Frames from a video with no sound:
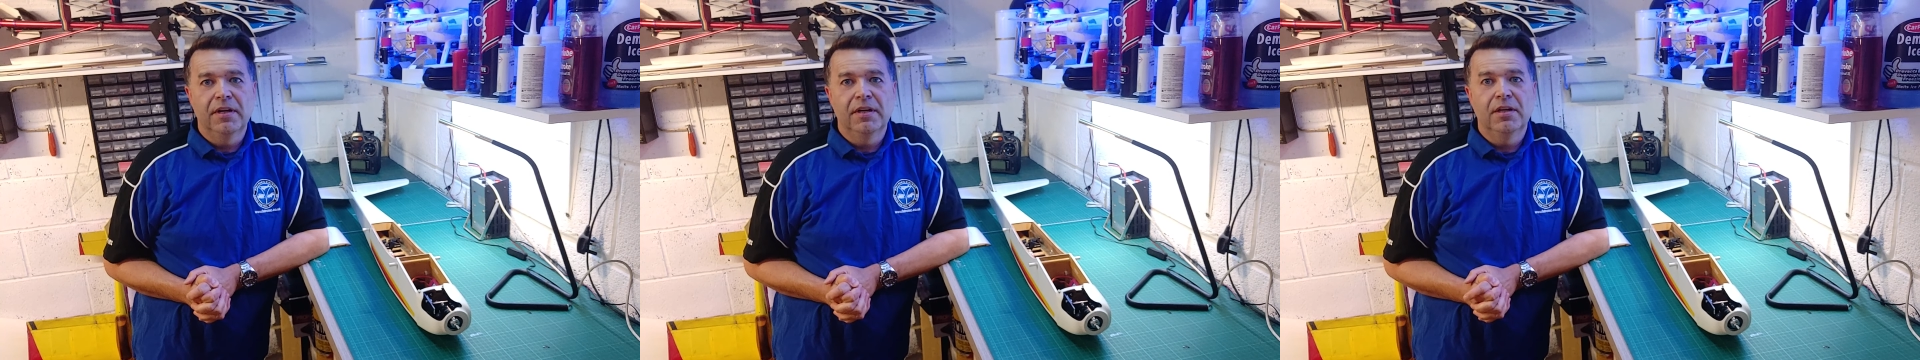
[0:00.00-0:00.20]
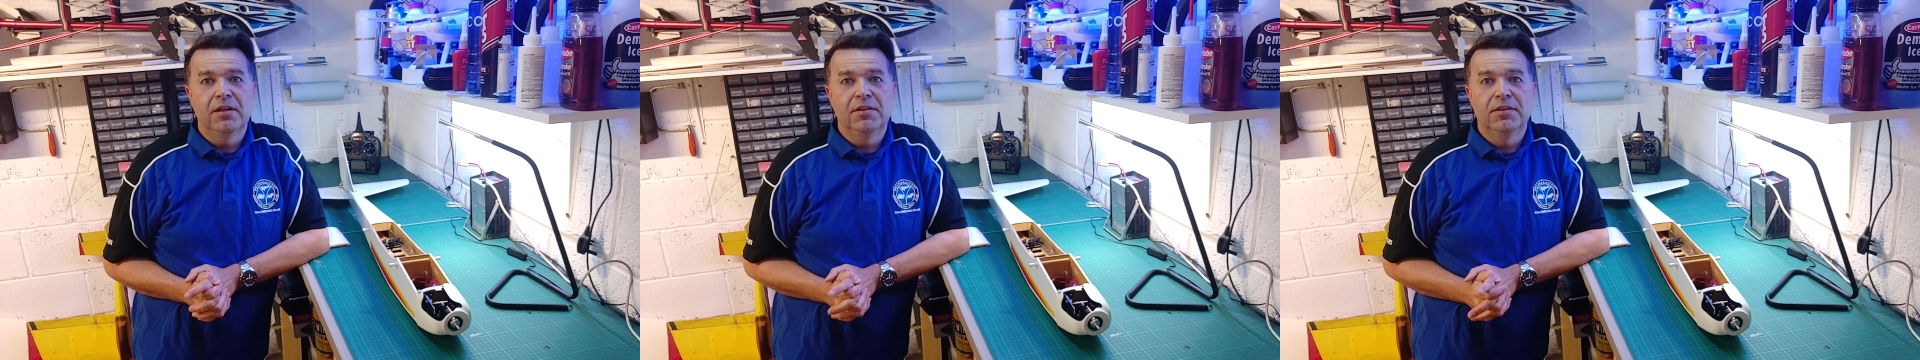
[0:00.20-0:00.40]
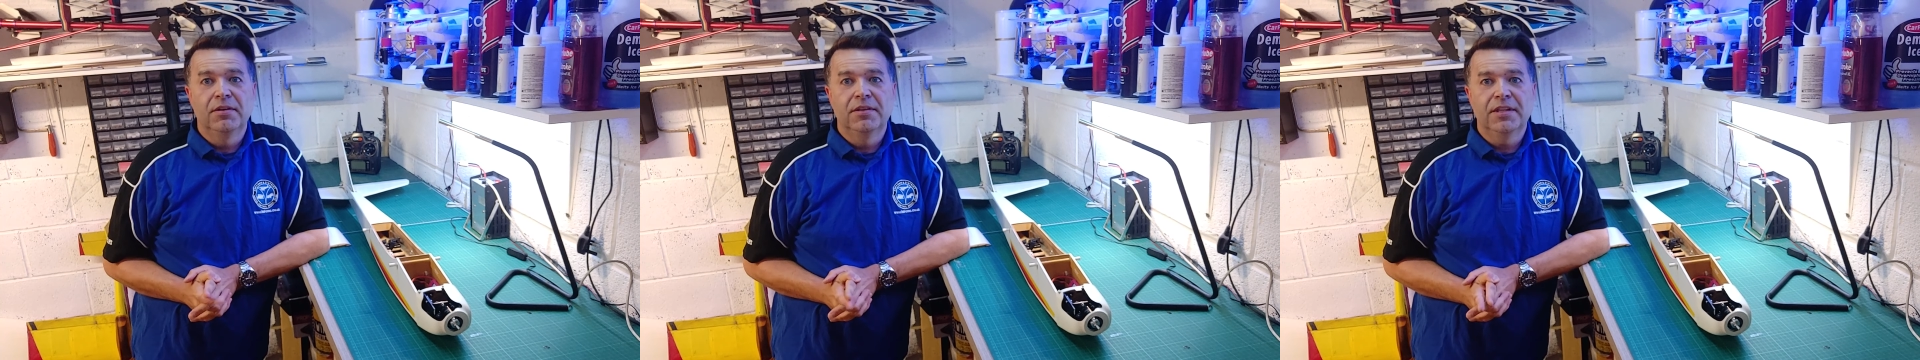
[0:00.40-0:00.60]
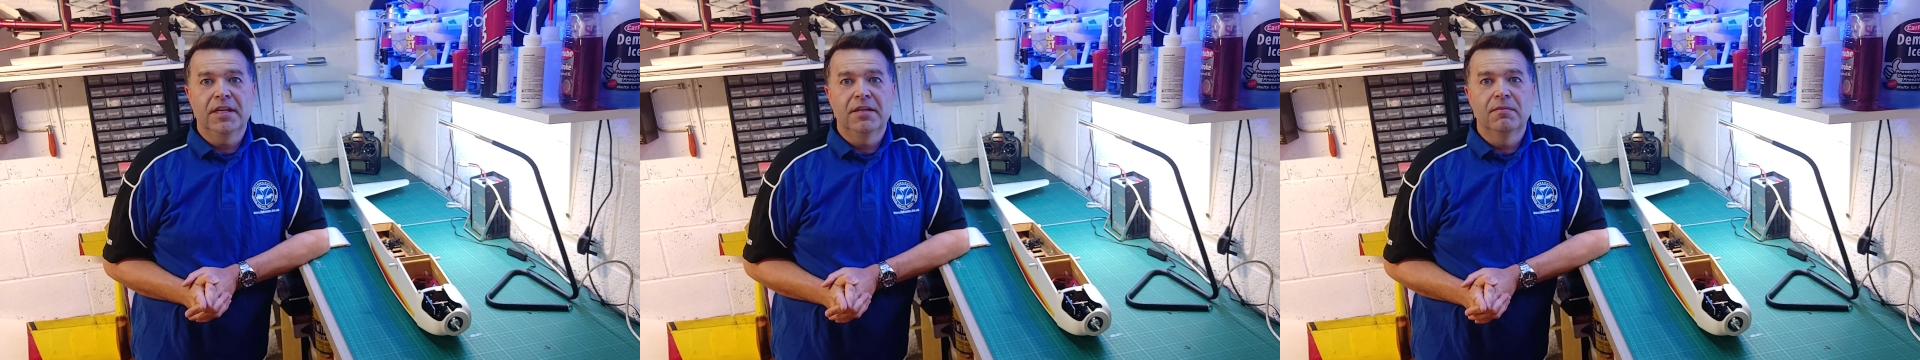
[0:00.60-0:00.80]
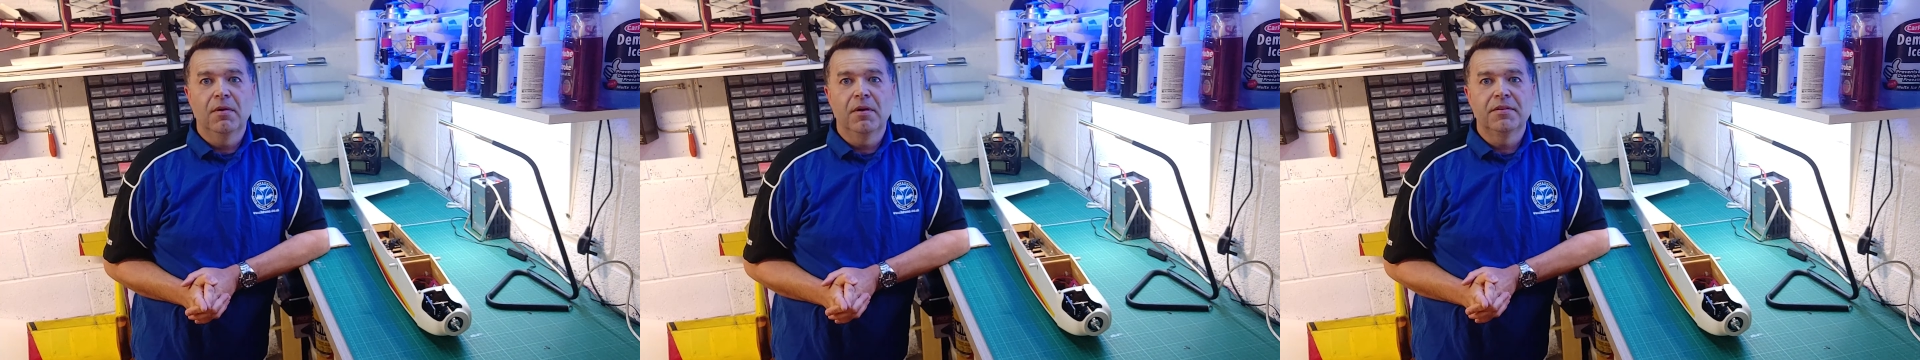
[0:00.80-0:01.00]
and as soon as that
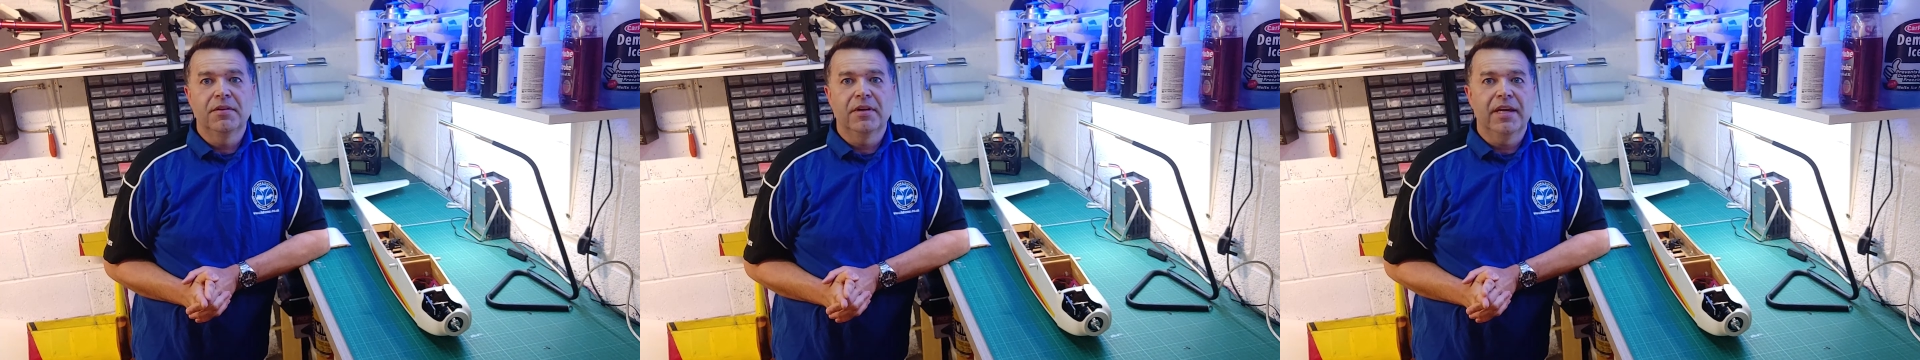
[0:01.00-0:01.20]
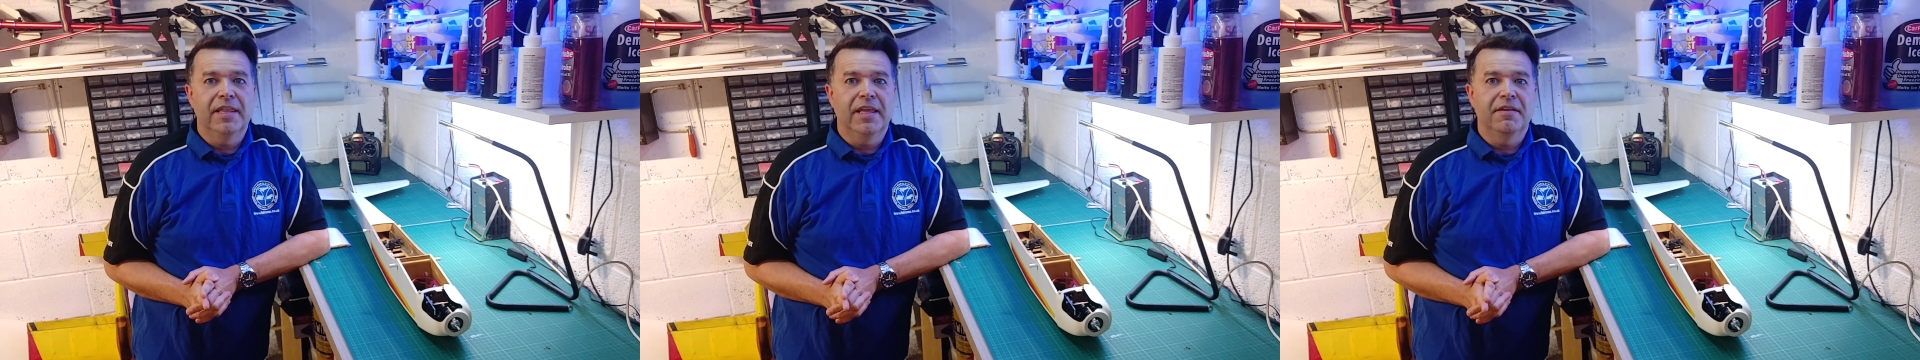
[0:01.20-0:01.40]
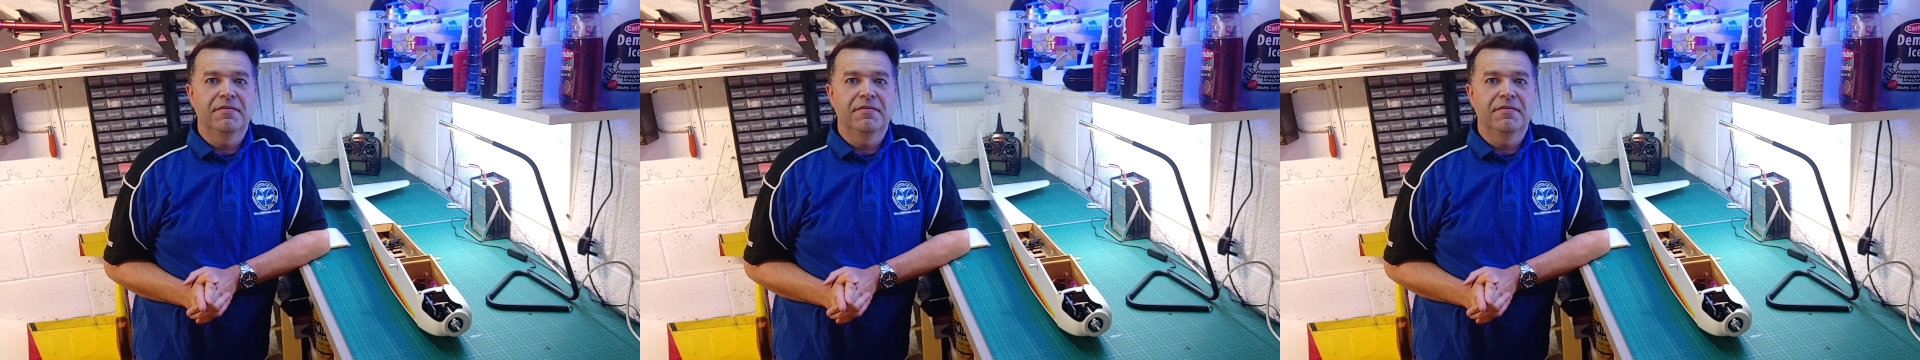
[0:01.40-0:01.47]
arrives I'll get that